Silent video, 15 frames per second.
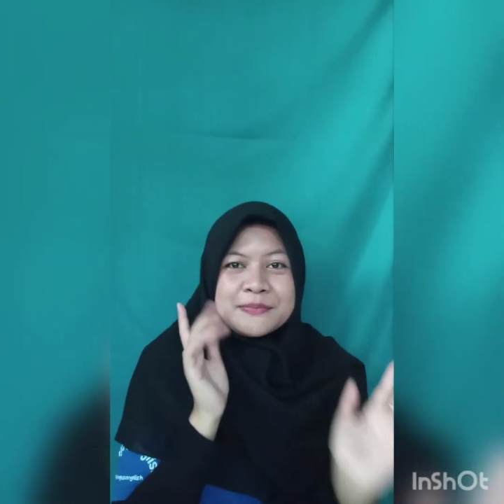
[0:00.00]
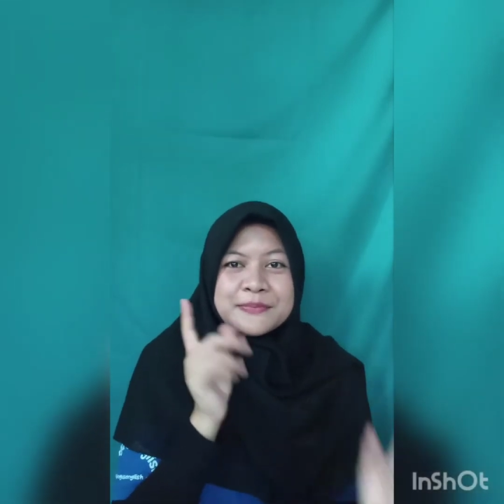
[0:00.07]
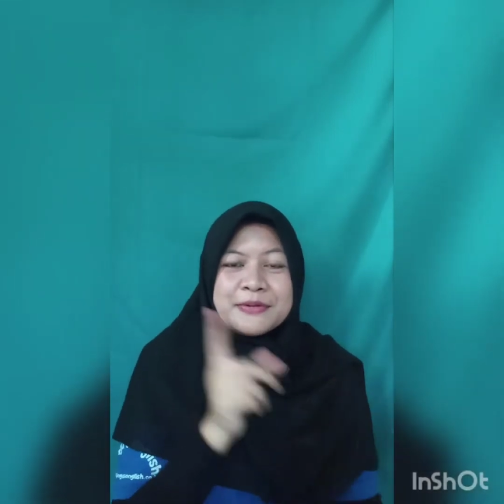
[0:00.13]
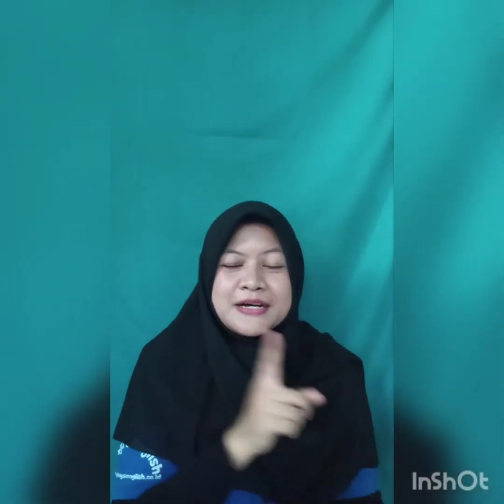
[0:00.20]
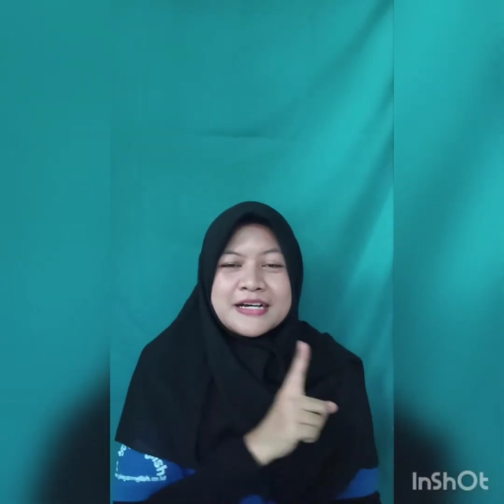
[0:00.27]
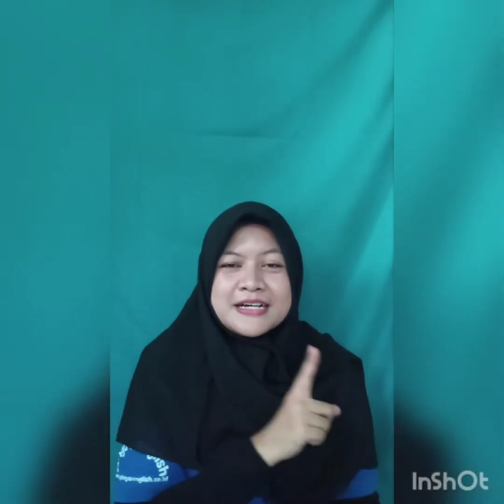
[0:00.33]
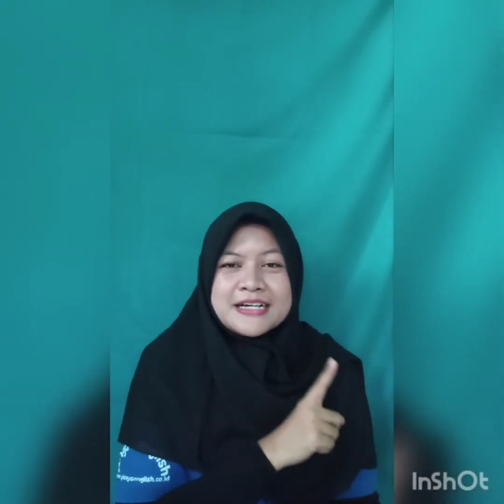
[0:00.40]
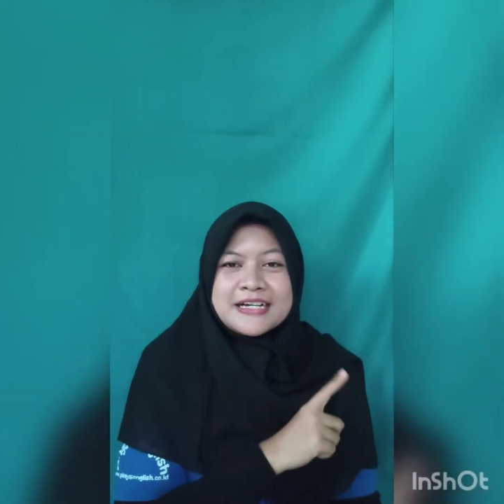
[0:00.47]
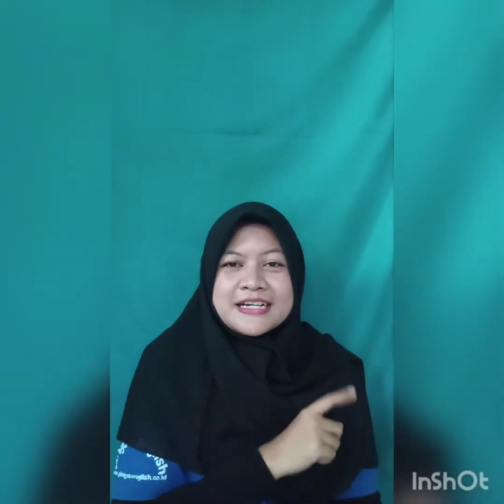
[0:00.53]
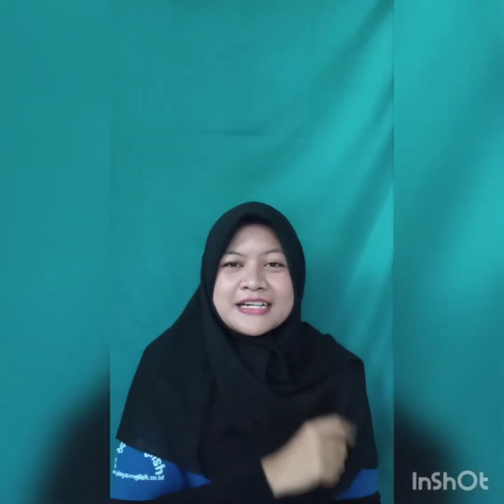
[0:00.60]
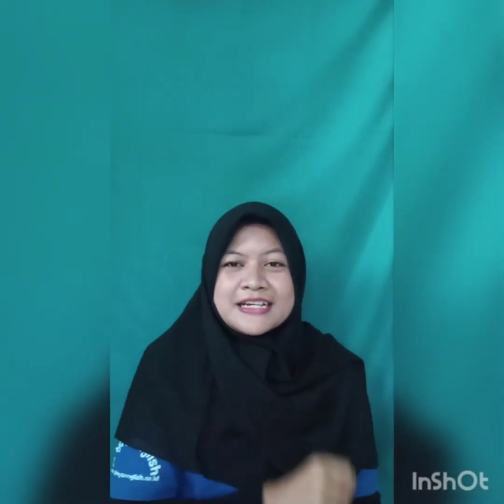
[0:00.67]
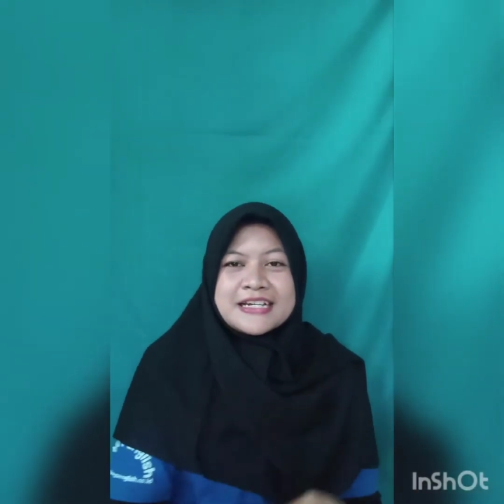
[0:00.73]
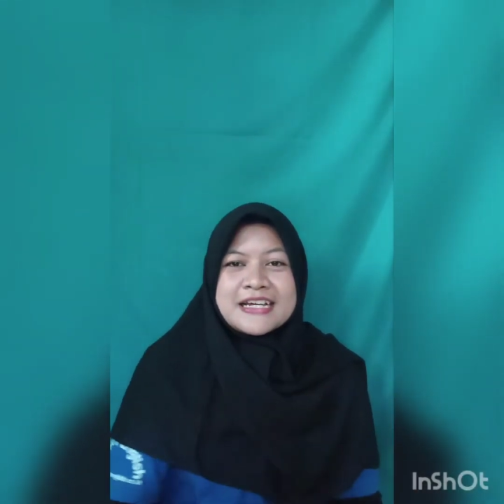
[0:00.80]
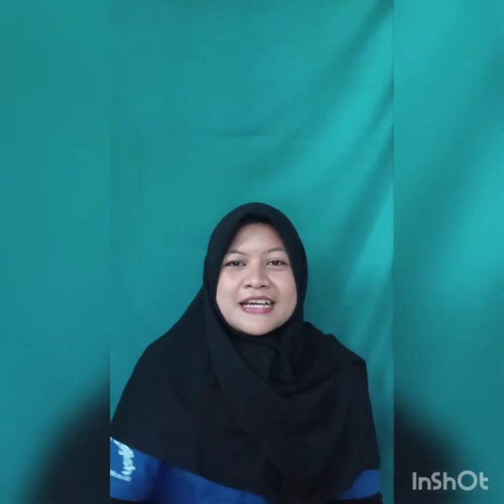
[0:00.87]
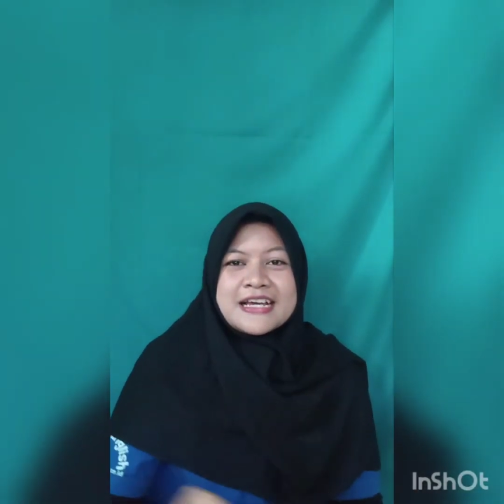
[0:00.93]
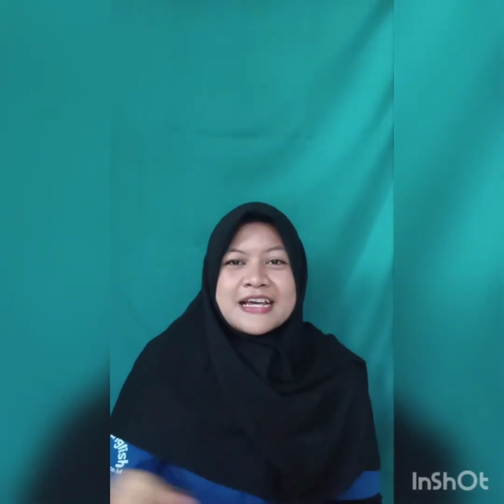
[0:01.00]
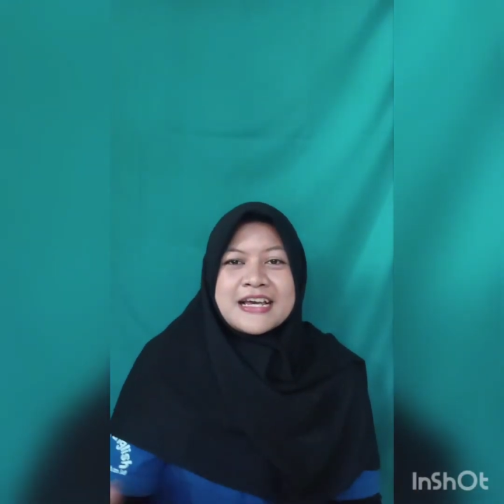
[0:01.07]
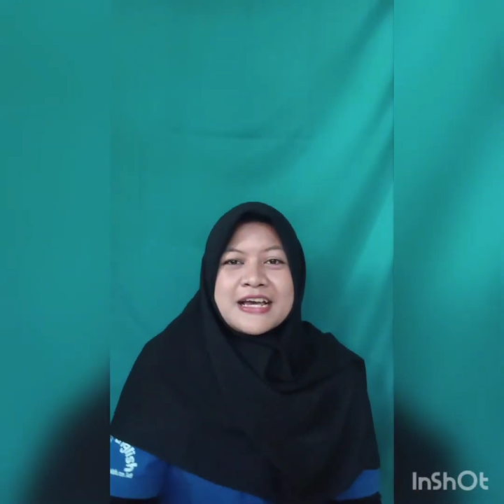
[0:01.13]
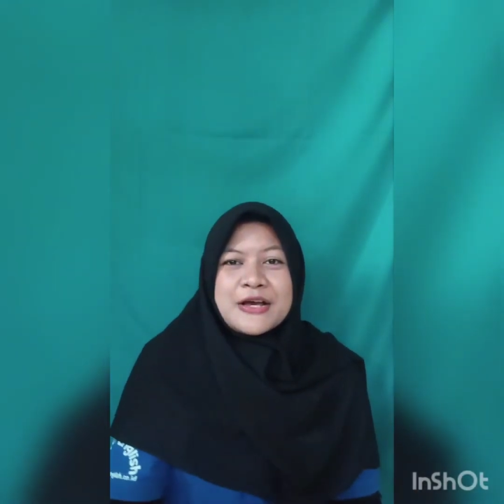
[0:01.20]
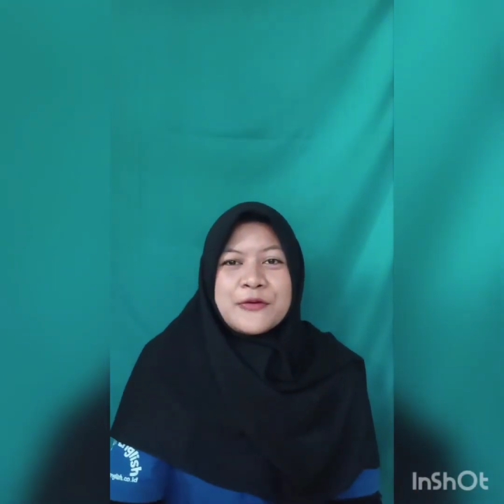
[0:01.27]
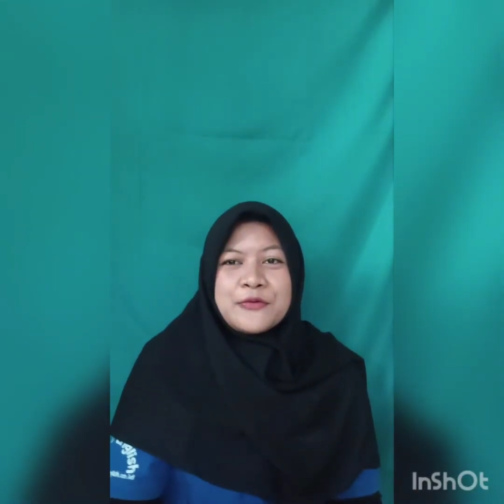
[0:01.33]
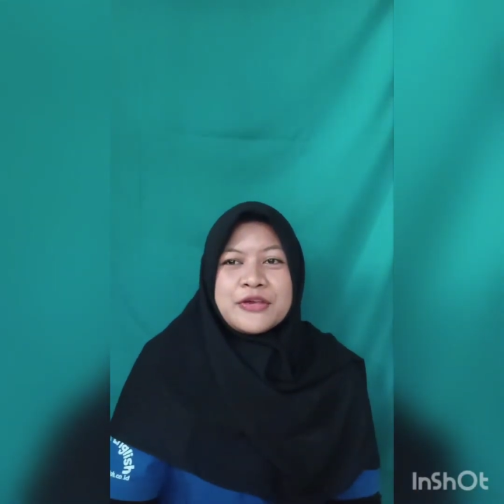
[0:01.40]
But
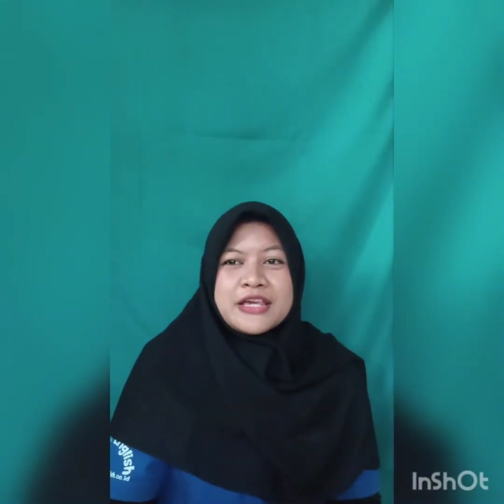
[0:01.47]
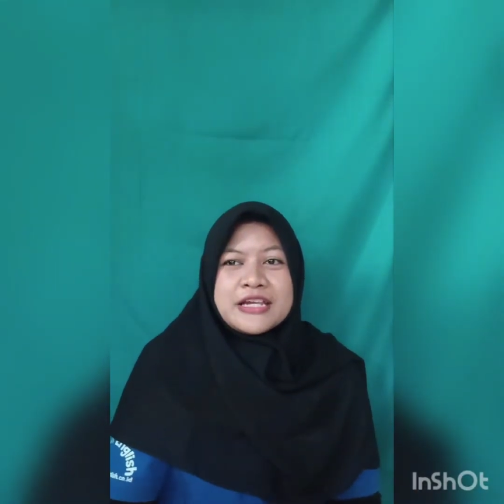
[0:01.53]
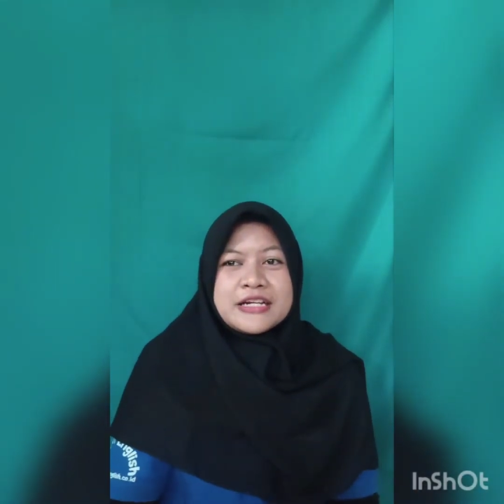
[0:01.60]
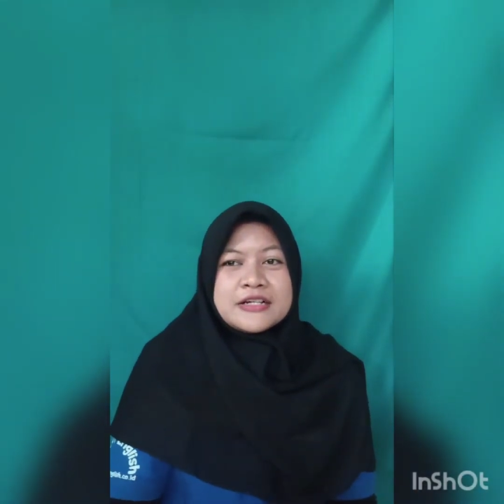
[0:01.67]
we can